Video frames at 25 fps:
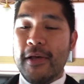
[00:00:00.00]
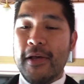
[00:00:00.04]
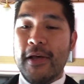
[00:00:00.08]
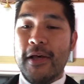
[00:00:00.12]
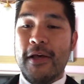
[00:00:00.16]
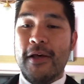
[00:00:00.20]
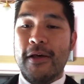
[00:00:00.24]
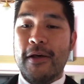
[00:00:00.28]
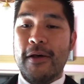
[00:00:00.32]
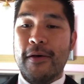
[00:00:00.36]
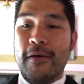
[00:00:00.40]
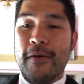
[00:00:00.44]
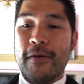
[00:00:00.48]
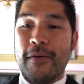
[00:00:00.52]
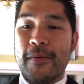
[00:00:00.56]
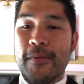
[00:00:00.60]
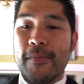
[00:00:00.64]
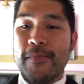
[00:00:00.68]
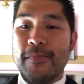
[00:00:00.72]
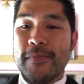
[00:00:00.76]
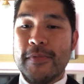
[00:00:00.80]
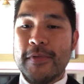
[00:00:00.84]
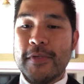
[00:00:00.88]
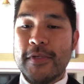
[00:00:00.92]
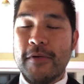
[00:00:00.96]

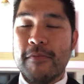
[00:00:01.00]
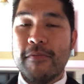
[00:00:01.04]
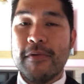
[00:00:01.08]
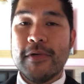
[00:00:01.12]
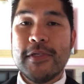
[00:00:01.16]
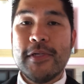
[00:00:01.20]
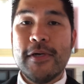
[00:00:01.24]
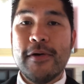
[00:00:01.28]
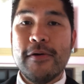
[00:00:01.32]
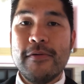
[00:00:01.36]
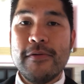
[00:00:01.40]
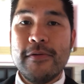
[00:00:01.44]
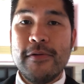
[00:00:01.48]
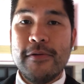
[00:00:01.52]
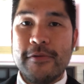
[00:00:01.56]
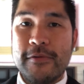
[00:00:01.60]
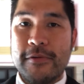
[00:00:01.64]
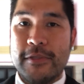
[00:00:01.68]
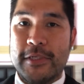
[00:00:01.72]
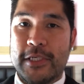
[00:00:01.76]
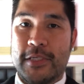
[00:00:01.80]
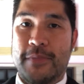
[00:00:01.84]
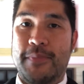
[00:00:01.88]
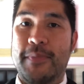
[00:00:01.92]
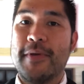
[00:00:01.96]
So we're told to
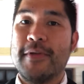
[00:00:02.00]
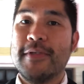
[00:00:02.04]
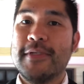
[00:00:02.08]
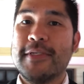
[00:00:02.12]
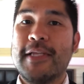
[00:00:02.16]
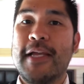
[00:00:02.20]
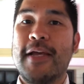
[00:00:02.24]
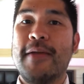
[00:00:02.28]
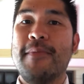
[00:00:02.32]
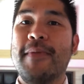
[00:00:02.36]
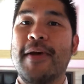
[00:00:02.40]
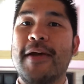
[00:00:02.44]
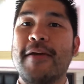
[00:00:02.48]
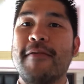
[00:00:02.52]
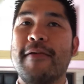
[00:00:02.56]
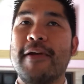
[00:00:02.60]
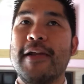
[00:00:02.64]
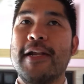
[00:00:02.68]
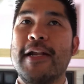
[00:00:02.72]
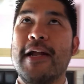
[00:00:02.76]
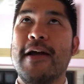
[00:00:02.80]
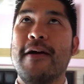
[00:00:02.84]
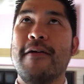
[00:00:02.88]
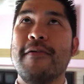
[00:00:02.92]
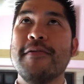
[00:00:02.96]
just be on standby
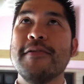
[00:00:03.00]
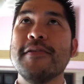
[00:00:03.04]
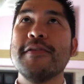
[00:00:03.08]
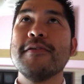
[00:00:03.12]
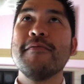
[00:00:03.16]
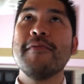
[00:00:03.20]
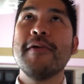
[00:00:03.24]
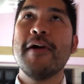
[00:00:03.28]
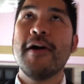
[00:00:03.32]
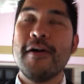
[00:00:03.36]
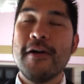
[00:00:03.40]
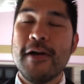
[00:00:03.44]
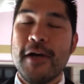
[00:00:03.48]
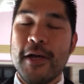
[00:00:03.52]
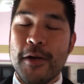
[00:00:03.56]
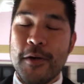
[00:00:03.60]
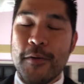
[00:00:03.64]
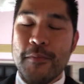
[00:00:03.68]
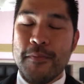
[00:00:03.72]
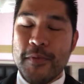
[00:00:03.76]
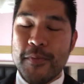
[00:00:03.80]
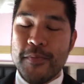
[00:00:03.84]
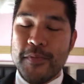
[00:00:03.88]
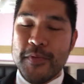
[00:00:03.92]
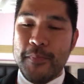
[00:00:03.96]
right now. So we all got
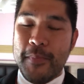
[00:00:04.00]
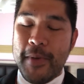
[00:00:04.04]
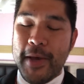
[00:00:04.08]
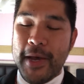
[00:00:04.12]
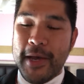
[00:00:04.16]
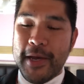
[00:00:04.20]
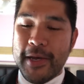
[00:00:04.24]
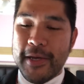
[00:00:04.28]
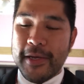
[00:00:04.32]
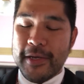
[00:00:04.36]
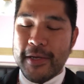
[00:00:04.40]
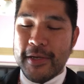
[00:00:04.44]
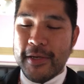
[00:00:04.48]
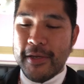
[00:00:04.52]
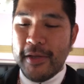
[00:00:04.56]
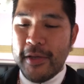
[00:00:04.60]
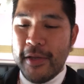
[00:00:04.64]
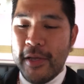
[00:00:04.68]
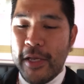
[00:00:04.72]
our rooms back.